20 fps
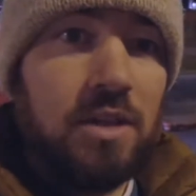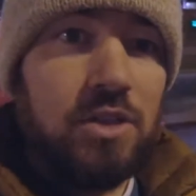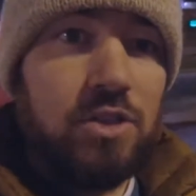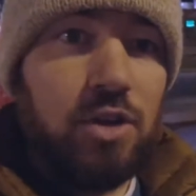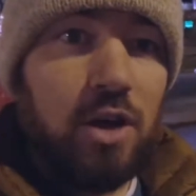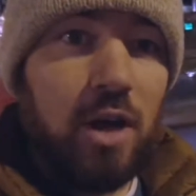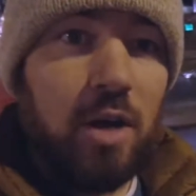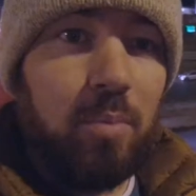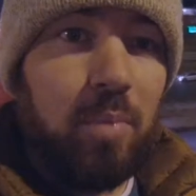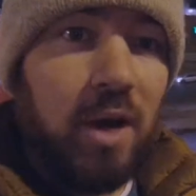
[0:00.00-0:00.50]
so
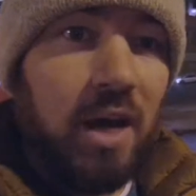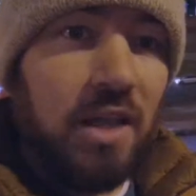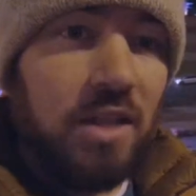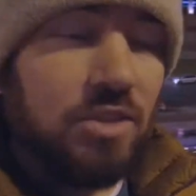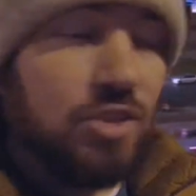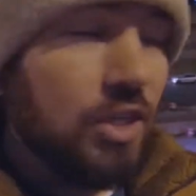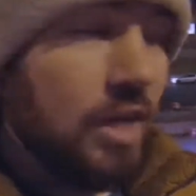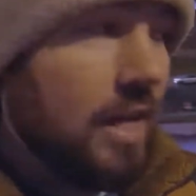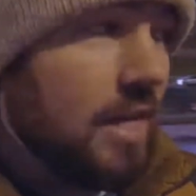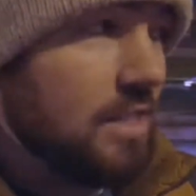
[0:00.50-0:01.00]
I
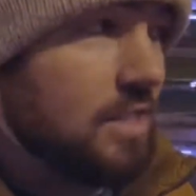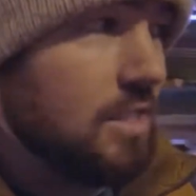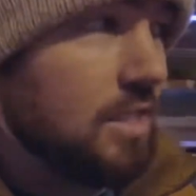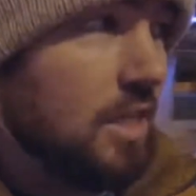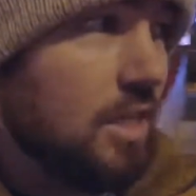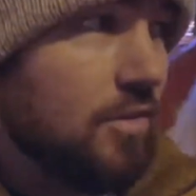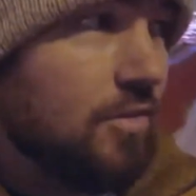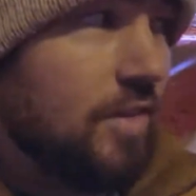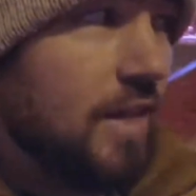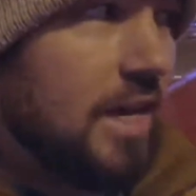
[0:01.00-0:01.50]
apologize
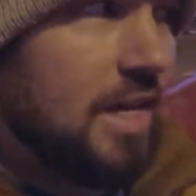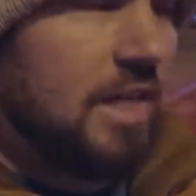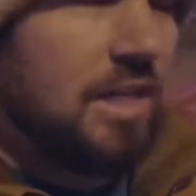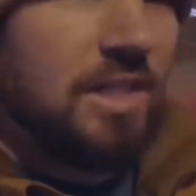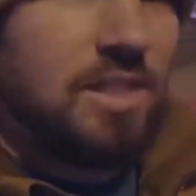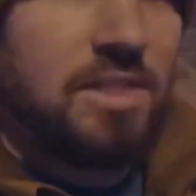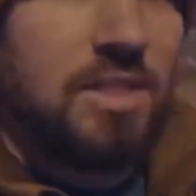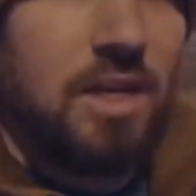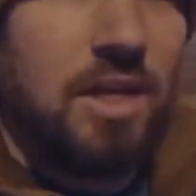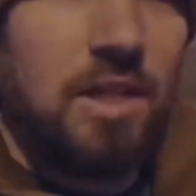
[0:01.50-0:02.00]
if that
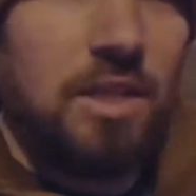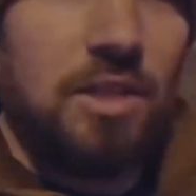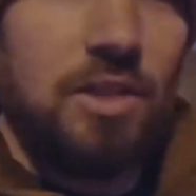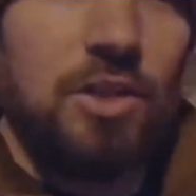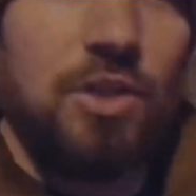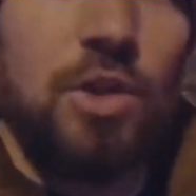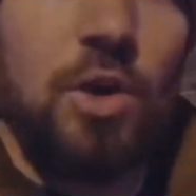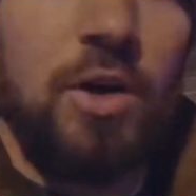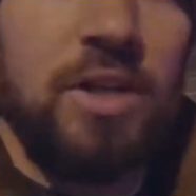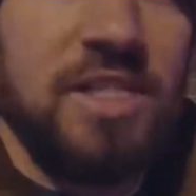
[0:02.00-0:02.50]
is a little
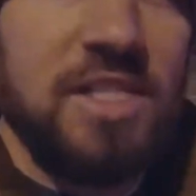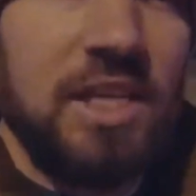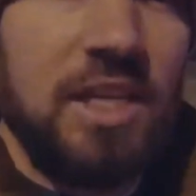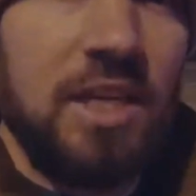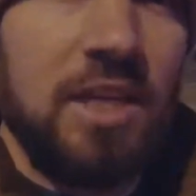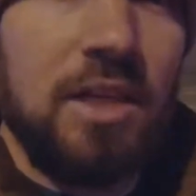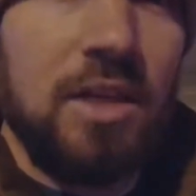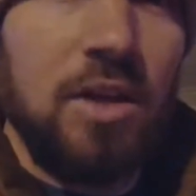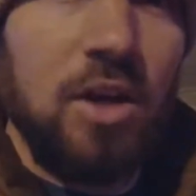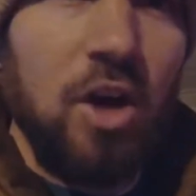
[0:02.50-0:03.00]

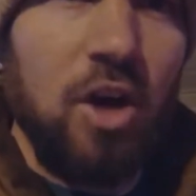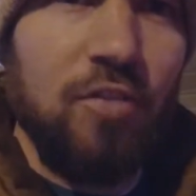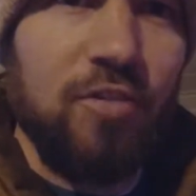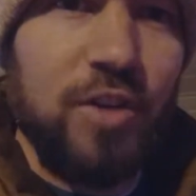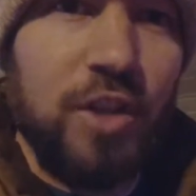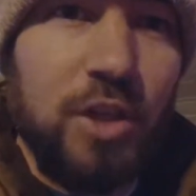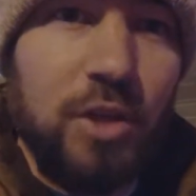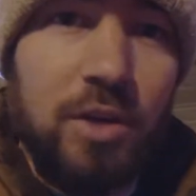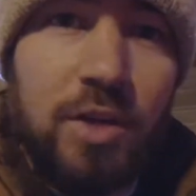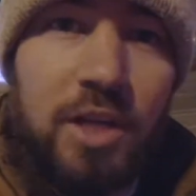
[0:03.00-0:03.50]
noisy.
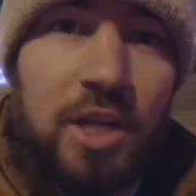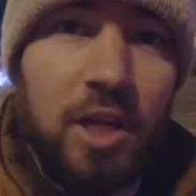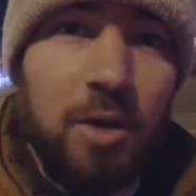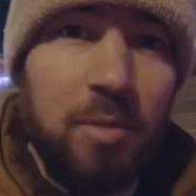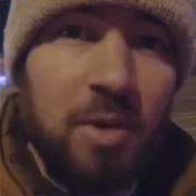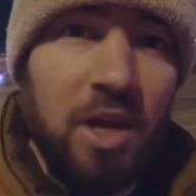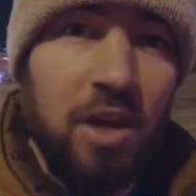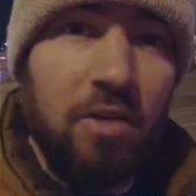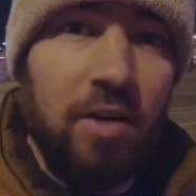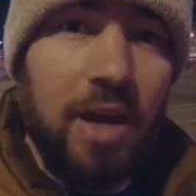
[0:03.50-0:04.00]
Hopefully you can hear
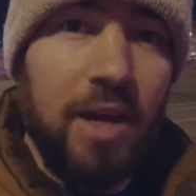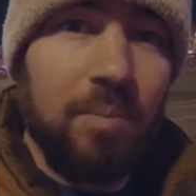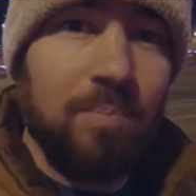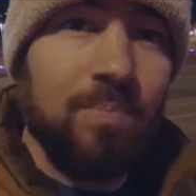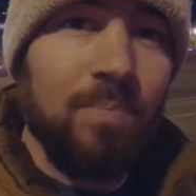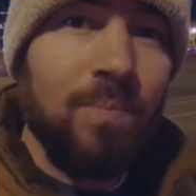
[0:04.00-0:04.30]
me all right.